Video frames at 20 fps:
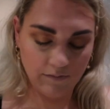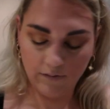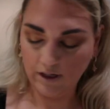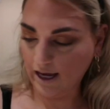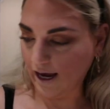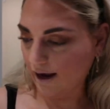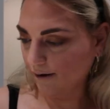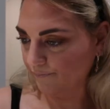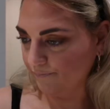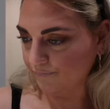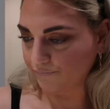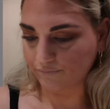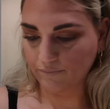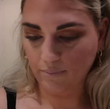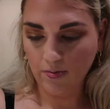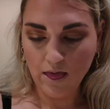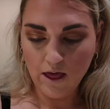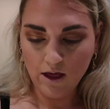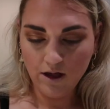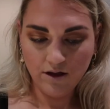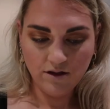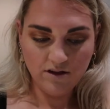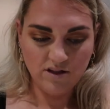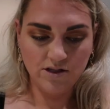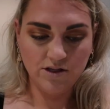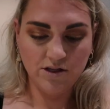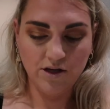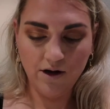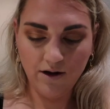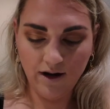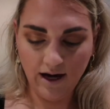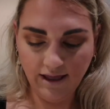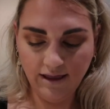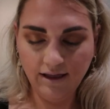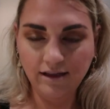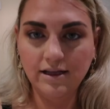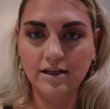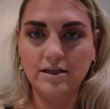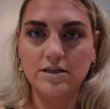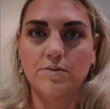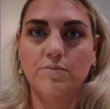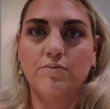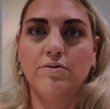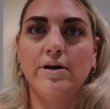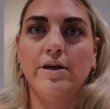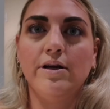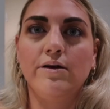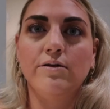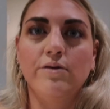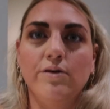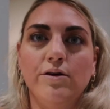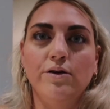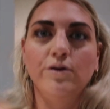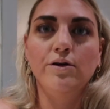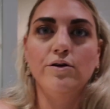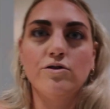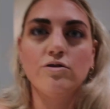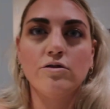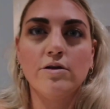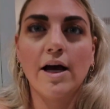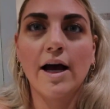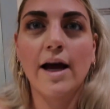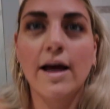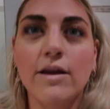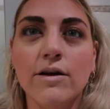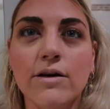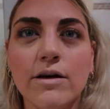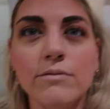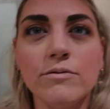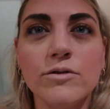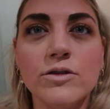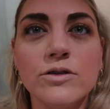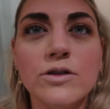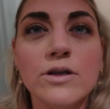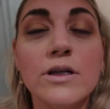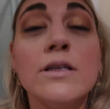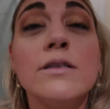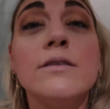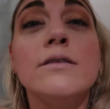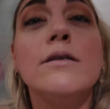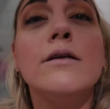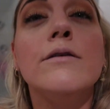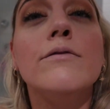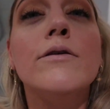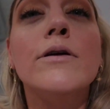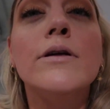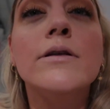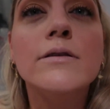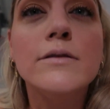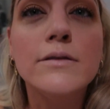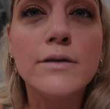Okay, so I think it's a pretty good neutral eye look. I'm just trying to see if you can